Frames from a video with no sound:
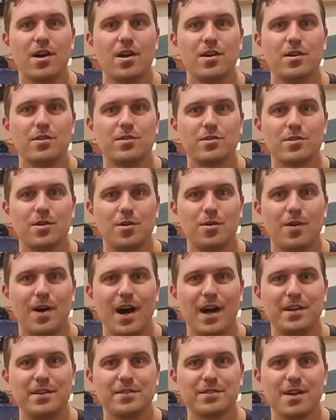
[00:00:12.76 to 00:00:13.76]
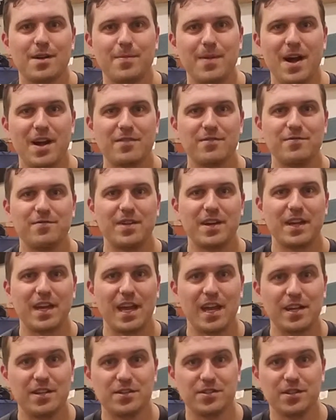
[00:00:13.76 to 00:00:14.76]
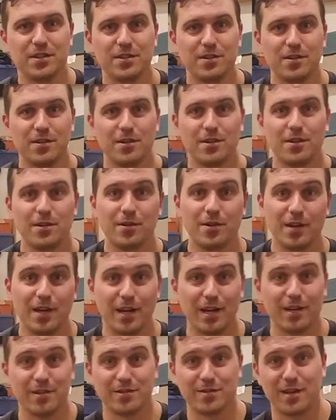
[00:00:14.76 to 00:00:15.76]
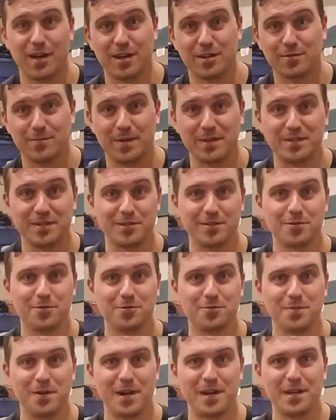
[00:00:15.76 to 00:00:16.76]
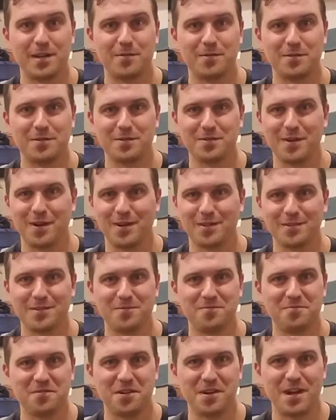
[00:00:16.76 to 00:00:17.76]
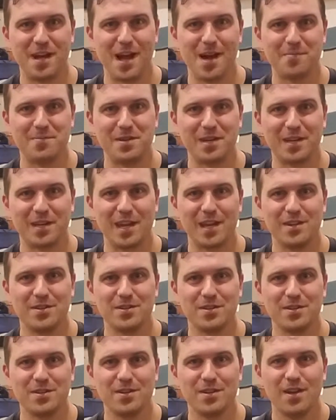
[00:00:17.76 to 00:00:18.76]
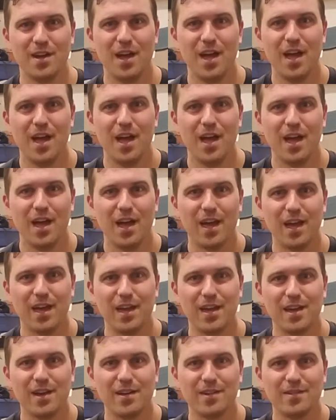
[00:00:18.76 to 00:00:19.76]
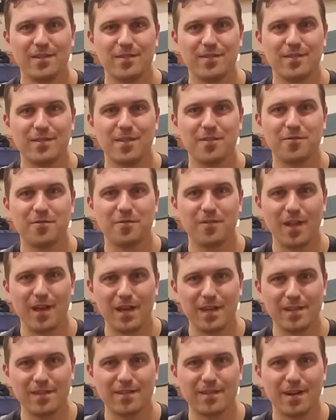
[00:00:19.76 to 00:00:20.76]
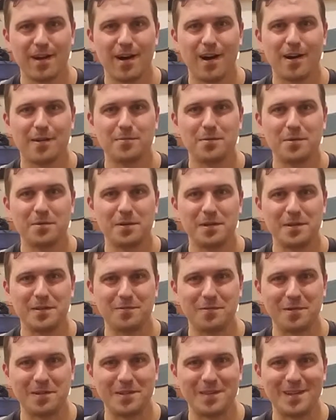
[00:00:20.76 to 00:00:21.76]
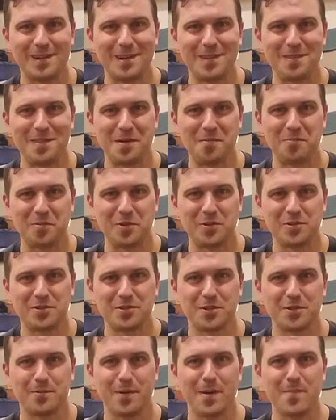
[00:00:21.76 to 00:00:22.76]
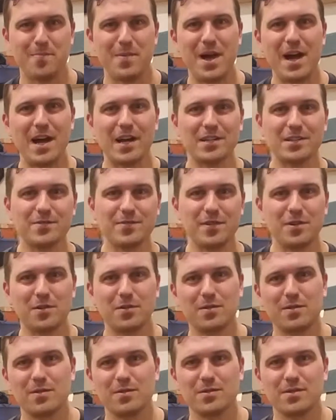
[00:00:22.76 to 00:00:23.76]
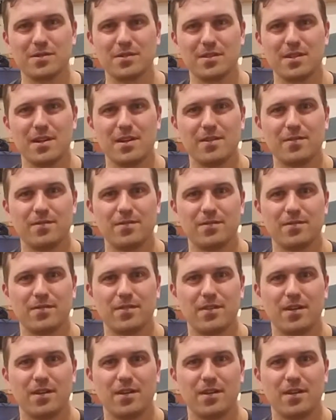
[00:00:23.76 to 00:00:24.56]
So I just got back from vacation / my sister's wedding, which is awesome, very happy occasion. And the flight really did a number. So my back's feeling a little stiff,